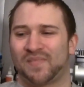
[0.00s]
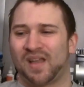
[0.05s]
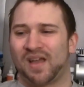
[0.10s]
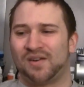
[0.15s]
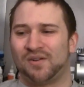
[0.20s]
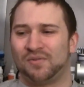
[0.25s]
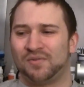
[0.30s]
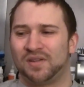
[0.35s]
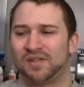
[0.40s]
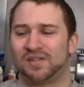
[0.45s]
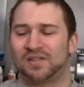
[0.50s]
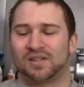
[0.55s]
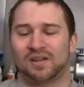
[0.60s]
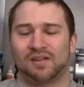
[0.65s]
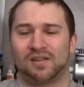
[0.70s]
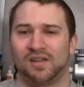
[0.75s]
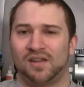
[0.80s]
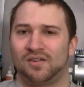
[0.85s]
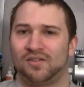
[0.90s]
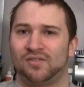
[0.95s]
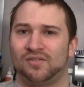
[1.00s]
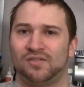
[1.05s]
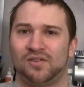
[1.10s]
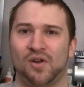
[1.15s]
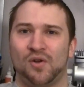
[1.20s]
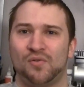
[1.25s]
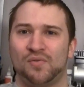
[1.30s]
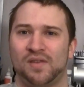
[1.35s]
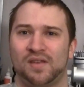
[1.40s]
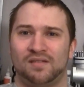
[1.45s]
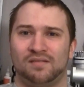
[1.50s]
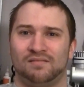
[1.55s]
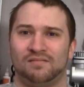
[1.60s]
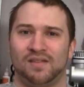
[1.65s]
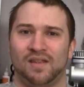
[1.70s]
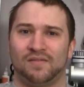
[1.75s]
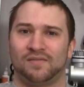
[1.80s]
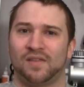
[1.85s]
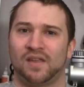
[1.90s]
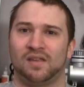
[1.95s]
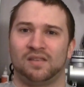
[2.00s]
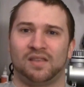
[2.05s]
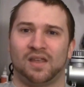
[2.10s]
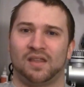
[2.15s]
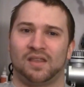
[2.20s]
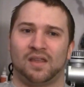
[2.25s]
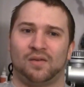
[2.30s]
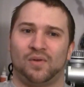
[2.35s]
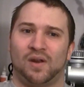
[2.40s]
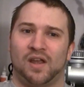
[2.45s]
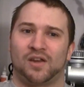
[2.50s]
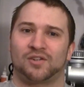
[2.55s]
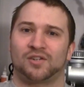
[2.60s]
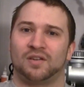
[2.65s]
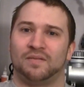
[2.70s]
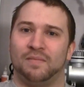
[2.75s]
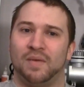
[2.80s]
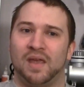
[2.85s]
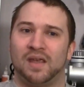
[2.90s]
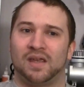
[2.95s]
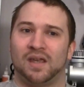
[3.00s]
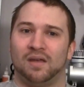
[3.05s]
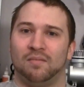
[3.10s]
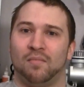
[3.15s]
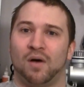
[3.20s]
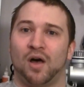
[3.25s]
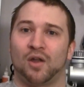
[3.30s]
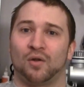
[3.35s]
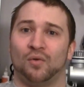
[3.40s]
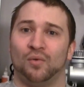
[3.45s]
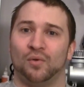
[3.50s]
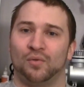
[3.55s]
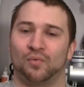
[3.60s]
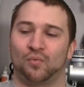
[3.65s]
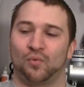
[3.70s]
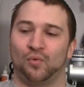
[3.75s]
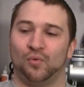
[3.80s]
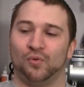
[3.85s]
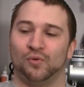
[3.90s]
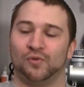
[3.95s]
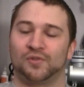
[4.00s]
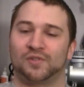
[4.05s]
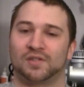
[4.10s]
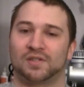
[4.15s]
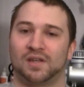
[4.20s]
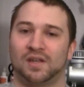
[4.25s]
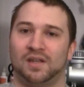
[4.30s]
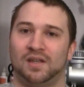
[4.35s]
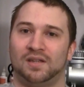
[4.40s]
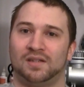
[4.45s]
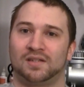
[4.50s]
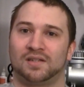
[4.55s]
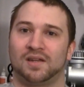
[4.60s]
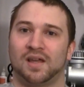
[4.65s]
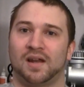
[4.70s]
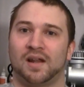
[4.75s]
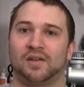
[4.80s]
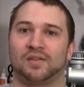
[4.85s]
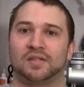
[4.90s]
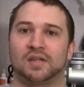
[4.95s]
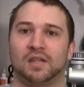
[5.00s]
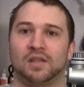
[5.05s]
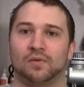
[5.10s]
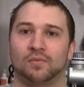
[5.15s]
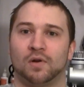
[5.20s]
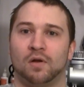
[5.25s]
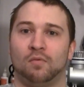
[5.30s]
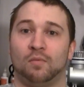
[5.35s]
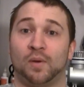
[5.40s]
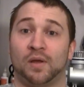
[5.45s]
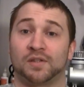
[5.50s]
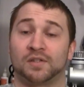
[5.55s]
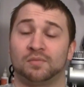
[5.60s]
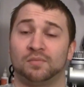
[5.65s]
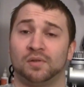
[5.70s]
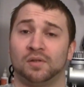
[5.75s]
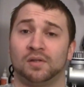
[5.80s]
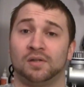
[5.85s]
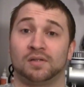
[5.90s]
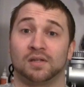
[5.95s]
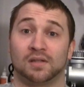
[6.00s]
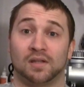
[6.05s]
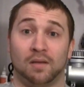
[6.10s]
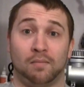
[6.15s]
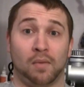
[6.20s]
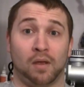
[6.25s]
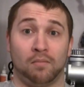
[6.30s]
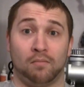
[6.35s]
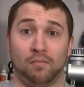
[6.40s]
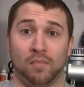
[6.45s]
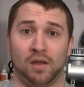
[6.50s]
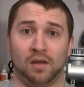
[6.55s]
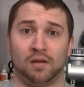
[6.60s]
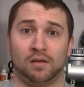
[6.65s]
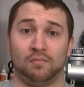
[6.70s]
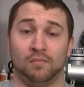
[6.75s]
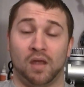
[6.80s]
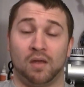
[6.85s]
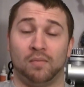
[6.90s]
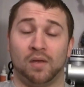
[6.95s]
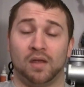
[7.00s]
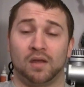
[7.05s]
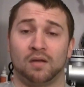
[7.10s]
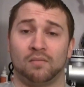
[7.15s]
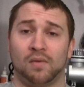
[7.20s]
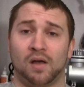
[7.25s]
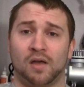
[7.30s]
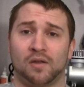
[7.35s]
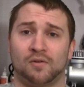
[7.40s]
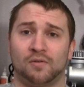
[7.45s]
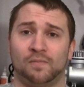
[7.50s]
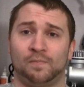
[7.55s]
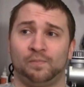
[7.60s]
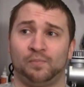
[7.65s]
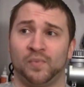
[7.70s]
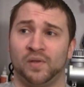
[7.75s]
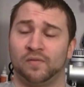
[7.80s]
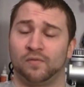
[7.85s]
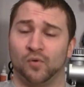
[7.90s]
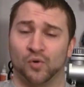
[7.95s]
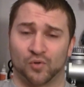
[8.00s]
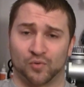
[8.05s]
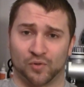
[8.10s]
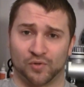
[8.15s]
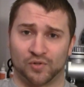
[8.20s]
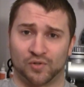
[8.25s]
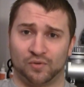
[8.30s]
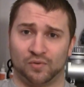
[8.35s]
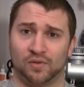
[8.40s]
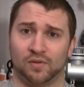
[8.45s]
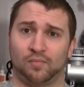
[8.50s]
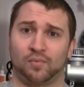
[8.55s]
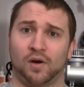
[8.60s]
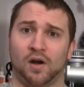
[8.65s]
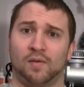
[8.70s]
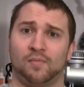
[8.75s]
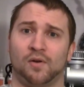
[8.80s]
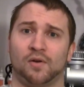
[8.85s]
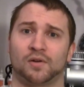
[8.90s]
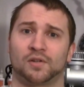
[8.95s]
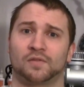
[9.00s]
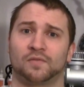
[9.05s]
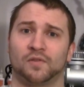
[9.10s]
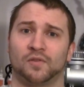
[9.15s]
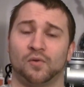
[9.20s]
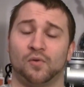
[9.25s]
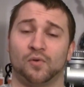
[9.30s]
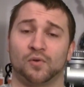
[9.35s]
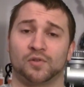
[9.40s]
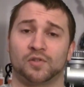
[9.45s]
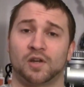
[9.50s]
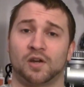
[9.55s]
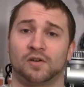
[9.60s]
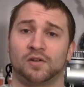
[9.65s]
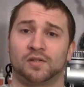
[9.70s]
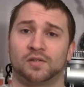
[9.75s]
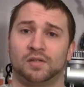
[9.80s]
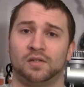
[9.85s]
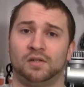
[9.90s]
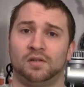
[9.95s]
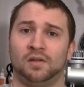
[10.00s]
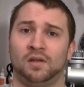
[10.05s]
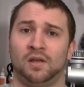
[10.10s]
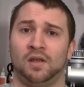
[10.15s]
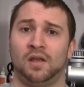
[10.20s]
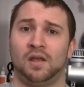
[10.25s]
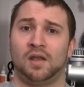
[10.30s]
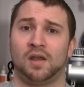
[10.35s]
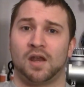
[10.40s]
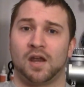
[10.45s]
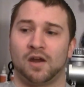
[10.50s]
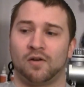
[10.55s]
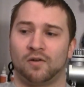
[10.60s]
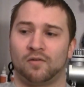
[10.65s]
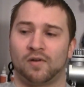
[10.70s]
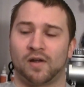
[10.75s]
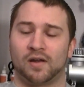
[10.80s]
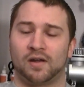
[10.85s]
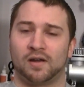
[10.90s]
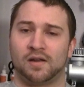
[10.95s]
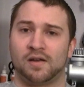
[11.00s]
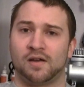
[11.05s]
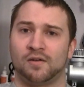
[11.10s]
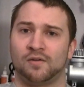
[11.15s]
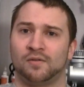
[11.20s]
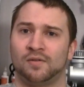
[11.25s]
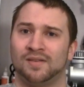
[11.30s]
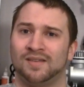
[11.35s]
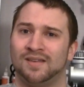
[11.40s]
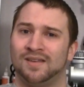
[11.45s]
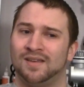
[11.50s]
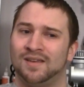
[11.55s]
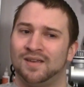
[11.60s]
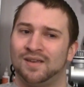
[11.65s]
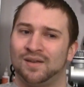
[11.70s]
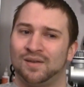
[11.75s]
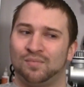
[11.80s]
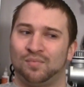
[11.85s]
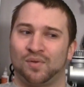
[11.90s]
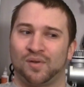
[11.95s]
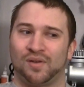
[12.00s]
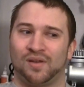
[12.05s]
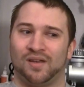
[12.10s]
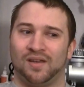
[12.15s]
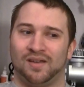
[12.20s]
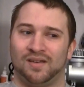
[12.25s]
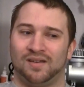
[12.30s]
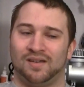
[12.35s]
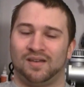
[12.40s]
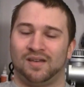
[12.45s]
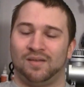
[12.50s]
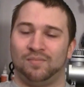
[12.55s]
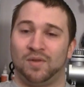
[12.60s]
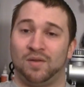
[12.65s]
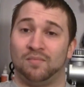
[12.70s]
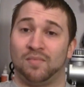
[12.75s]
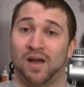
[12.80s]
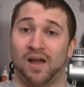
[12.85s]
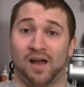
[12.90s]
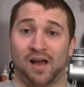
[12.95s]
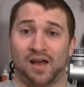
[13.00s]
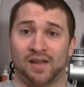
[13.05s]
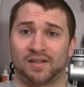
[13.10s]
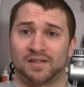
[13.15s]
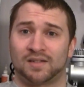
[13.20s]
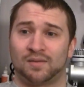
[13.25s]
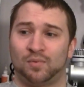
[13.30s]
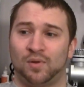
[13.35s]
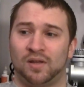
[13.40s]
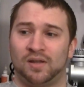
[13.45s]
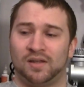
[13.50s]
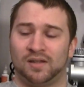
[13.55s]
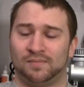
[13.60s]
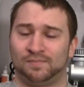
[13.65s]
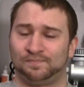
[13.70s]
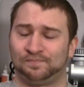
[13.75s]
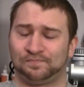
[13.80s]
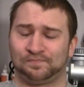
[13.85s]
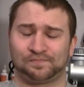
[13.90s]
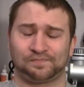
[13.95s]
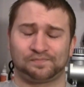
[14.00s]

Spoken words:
I don't necessarily know that if they would actually make a model with rules. It's not outside the realm of possibilities that they may make a model. I mean, Forge World's doing the Primarchs for the Horus Heresy era right now, but I mean, my honest opinion,